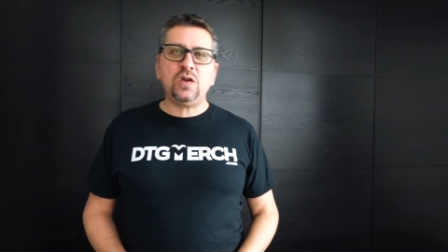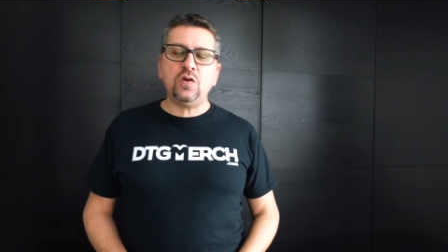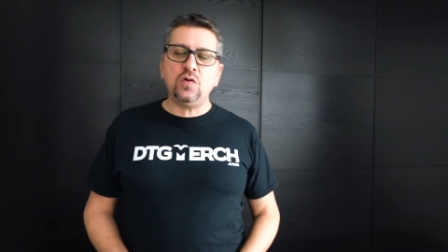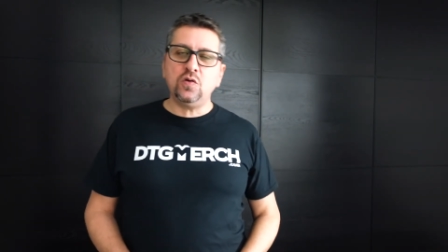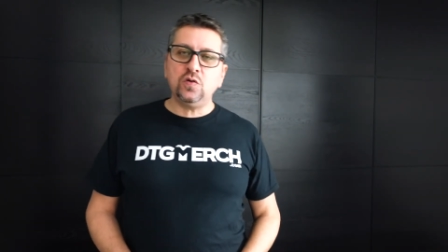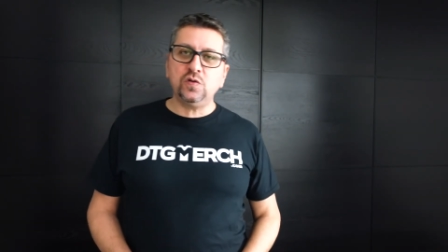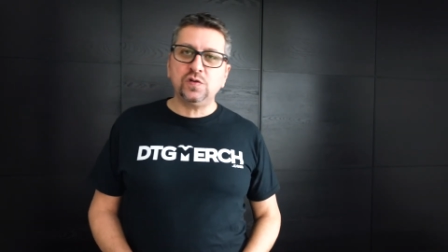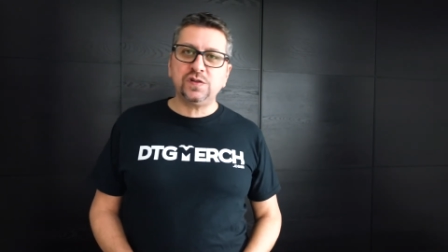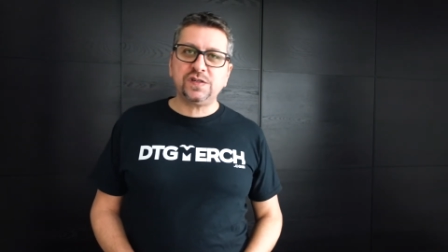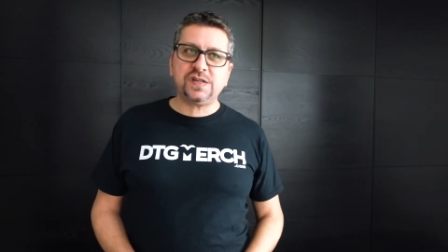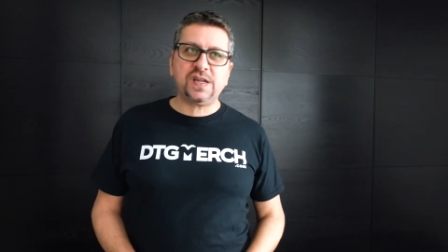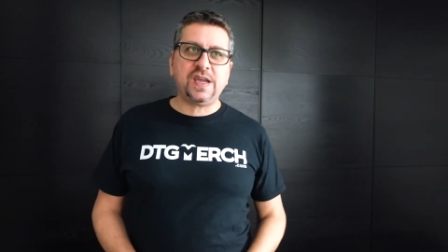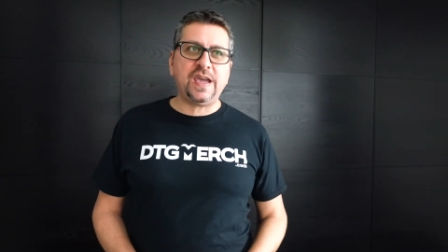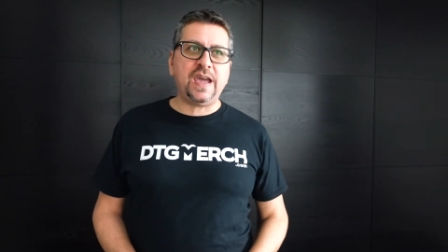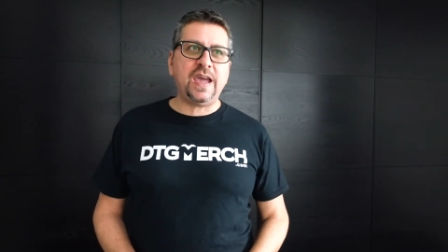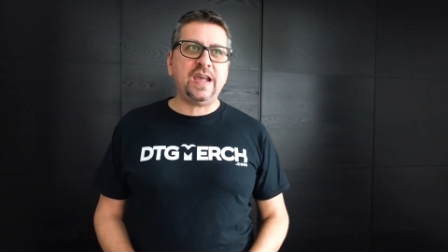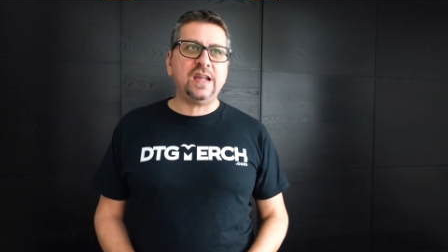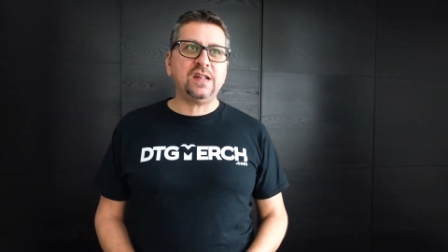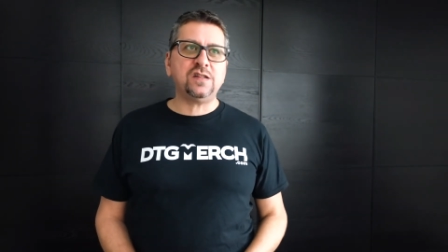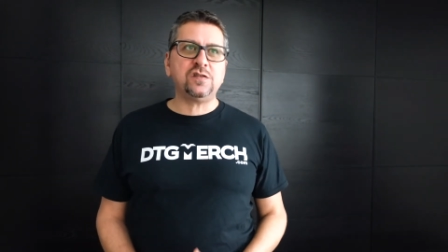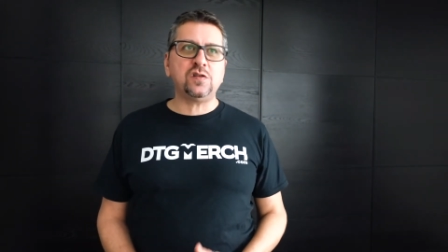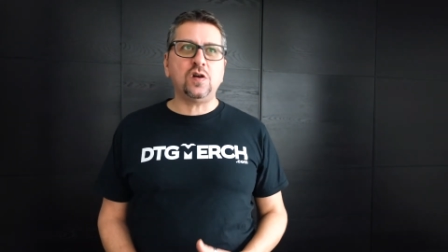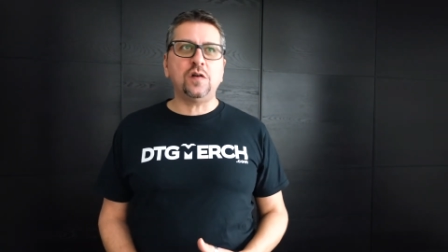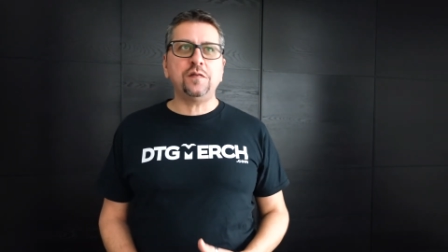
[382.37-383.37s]
use
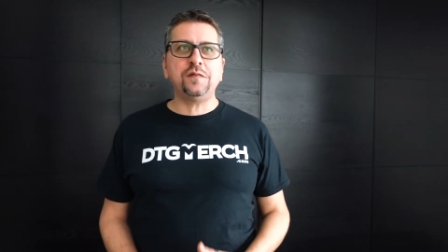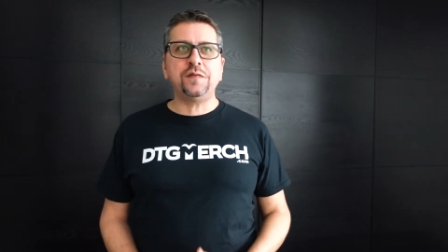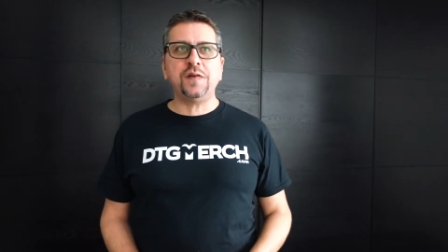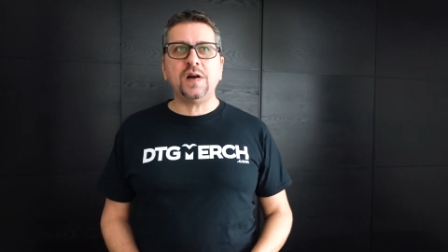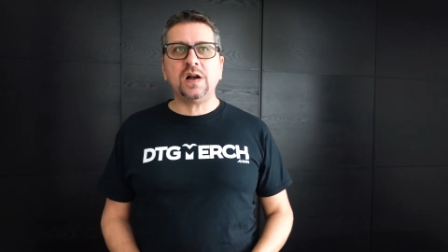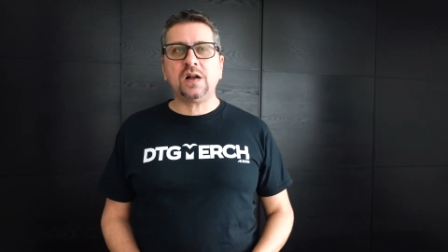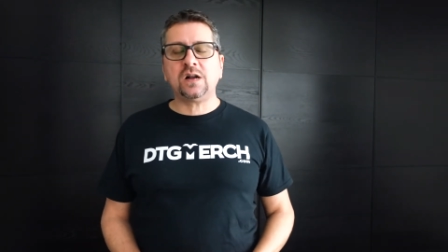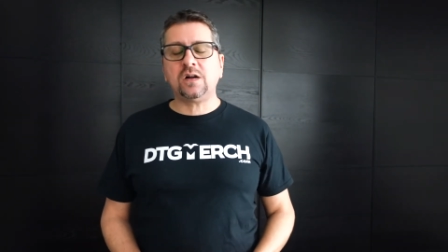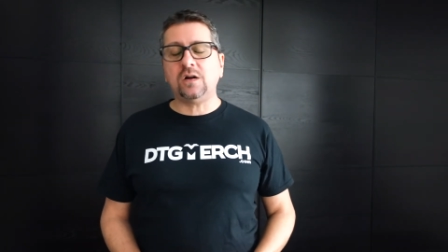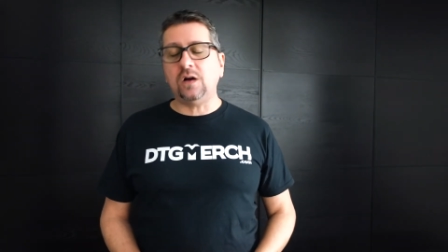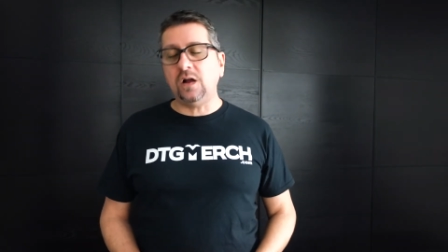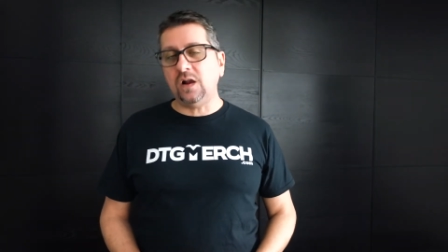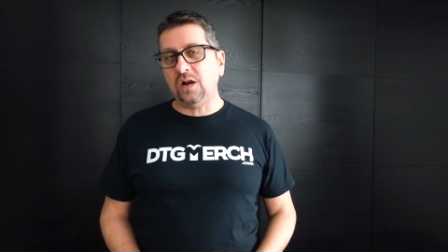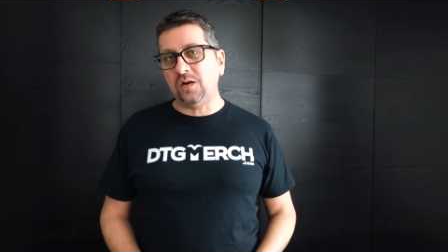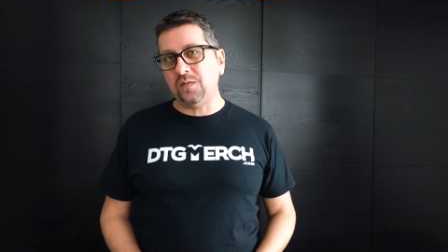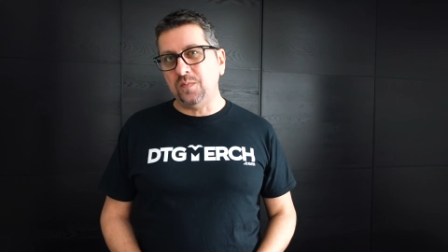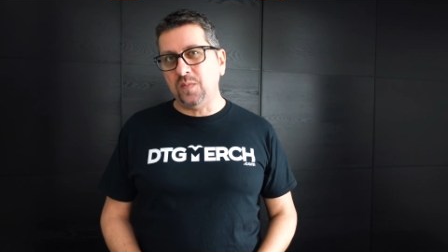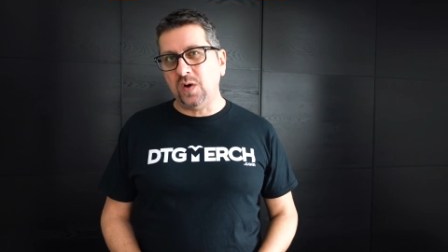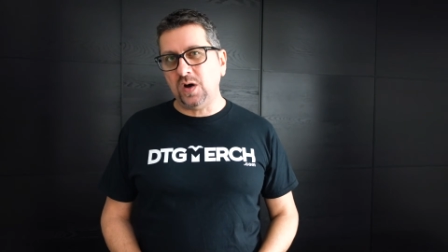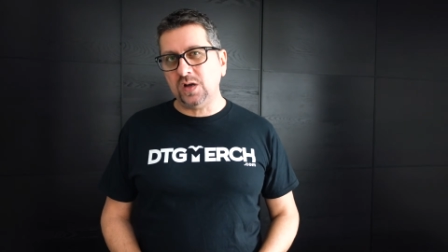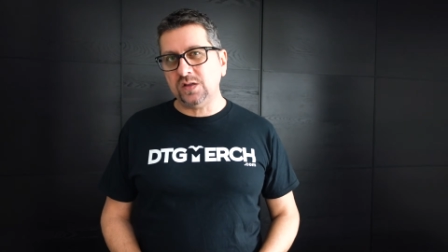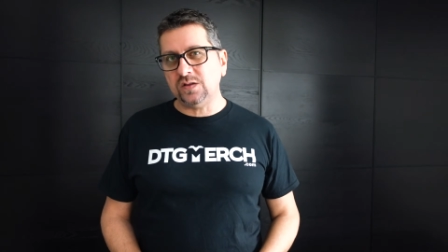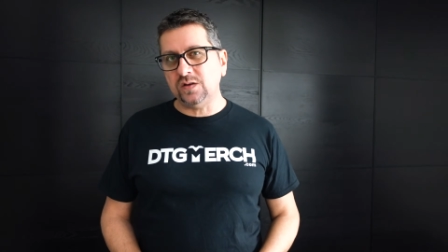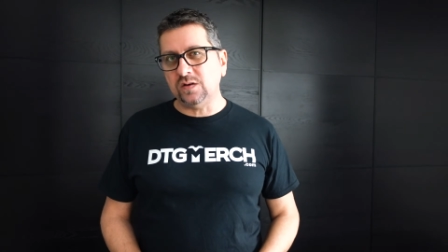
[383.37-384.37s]
case of a color
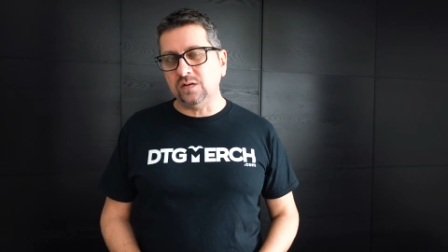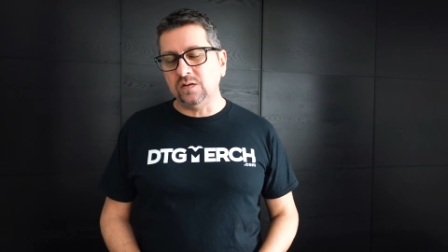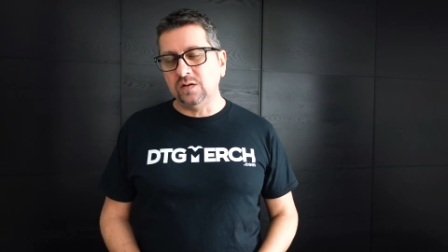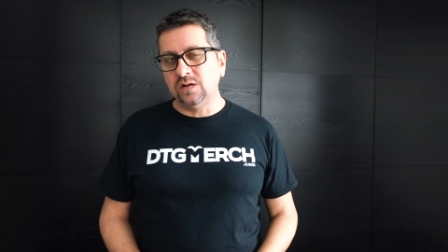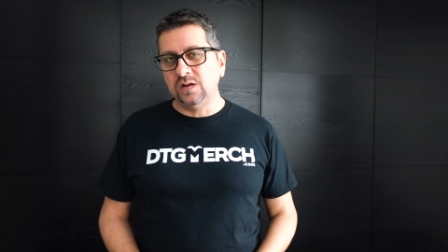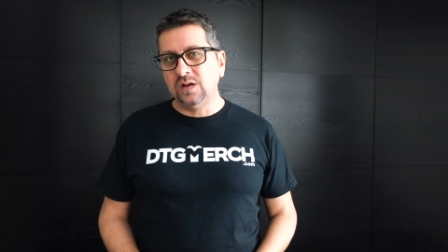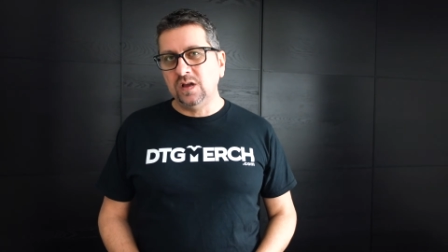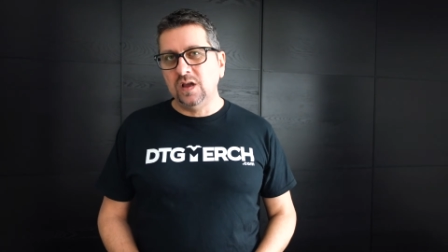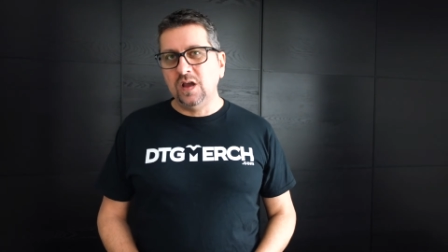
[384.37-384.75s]
model.